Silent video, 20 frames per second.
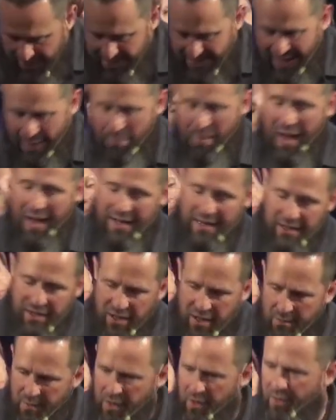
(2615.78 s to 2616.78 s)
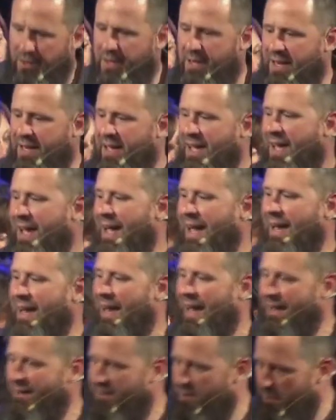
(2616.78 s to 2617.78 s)
last week, said, I'm not in community.
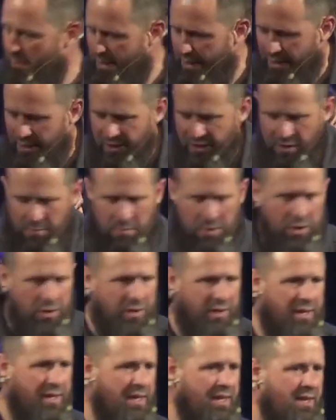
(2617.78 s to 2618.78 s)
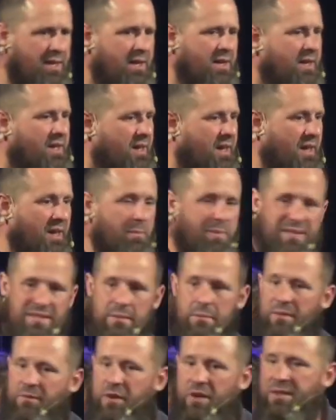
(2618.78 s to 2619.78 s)
I'd like to be in community.
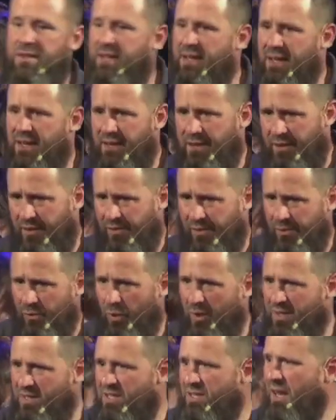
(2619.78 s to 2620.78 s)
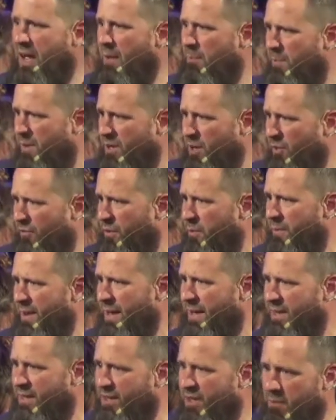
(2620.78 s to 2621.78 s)
Uh, but some of you didn't. What's stopping
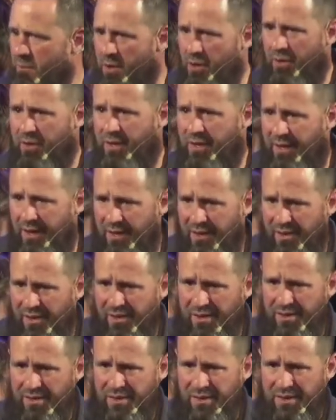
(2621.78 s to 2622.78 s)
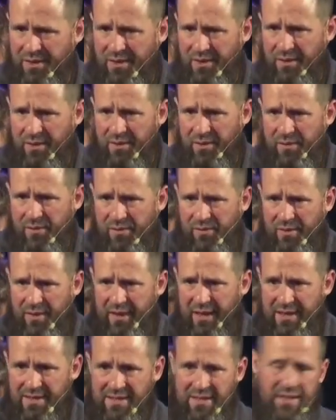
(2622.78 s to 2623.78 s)
you from being in community?
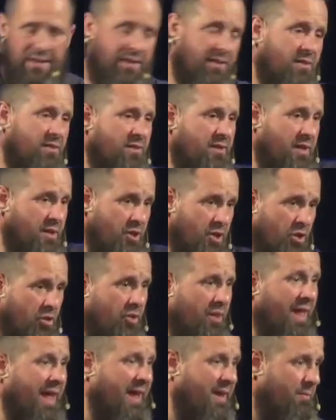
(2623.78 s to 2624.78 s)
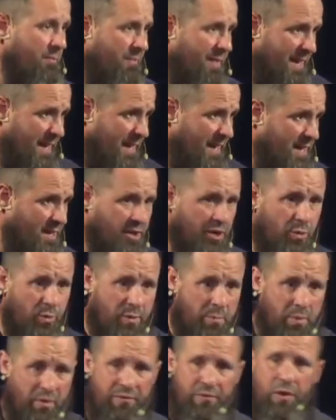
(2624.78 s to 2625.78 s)
Is it that you're like
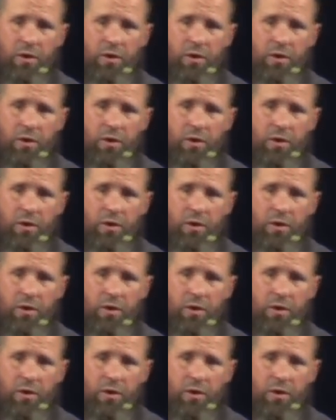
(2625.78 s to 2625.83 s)
me and